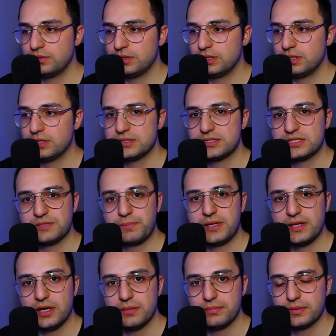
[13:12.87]
speed
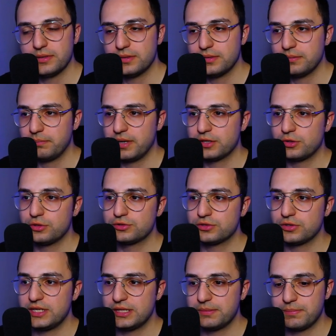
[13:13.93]
up, but also
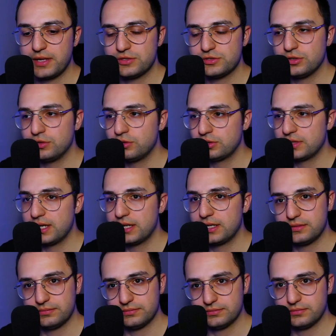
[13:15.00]
it makes you look like
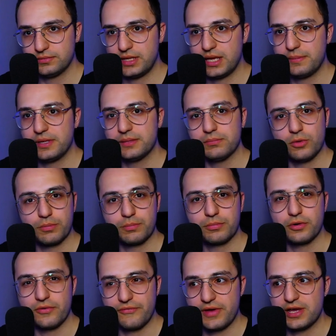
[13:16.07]
a bit more
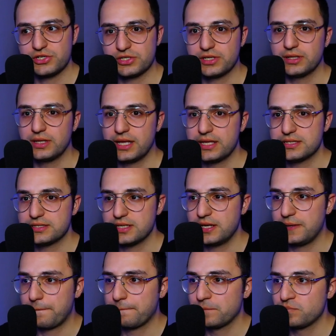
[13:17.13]
professional, let's say.
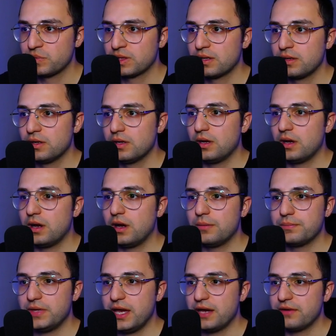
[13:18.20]

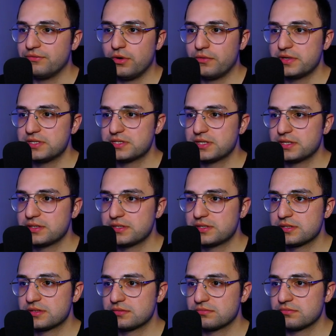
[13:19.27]
Yeah, for
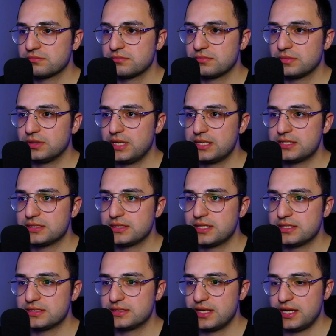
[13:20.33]
instance,
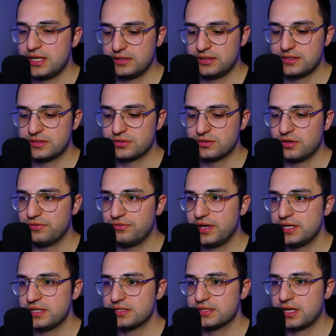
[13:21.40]
let's take this
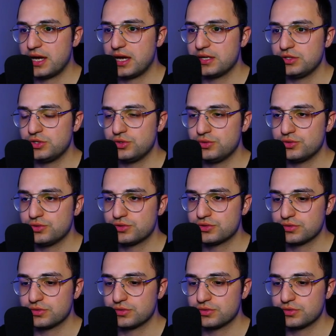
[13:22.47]
surface. I use